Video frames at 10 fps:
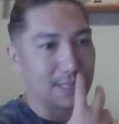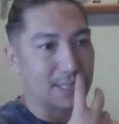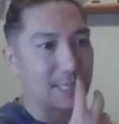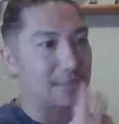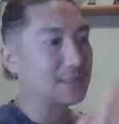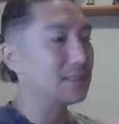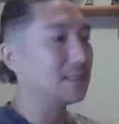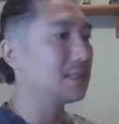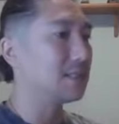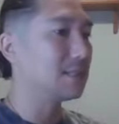dangerous.
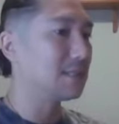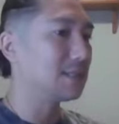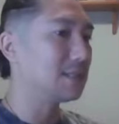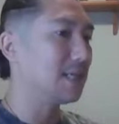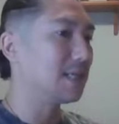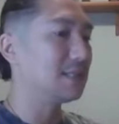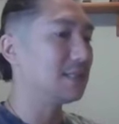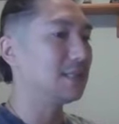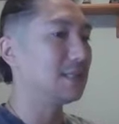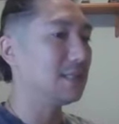You're
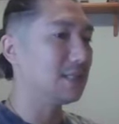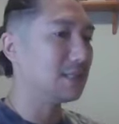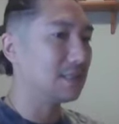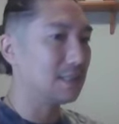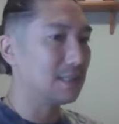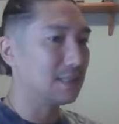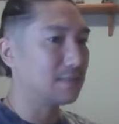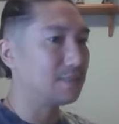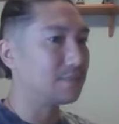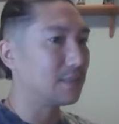changing
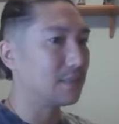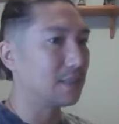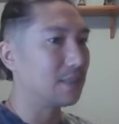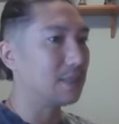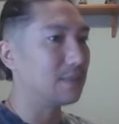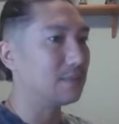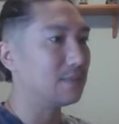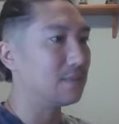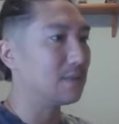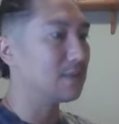you know,
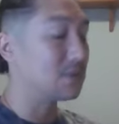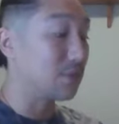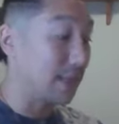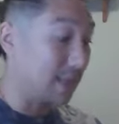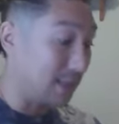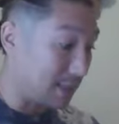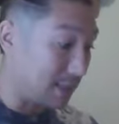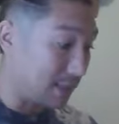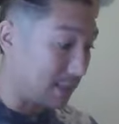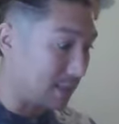the string in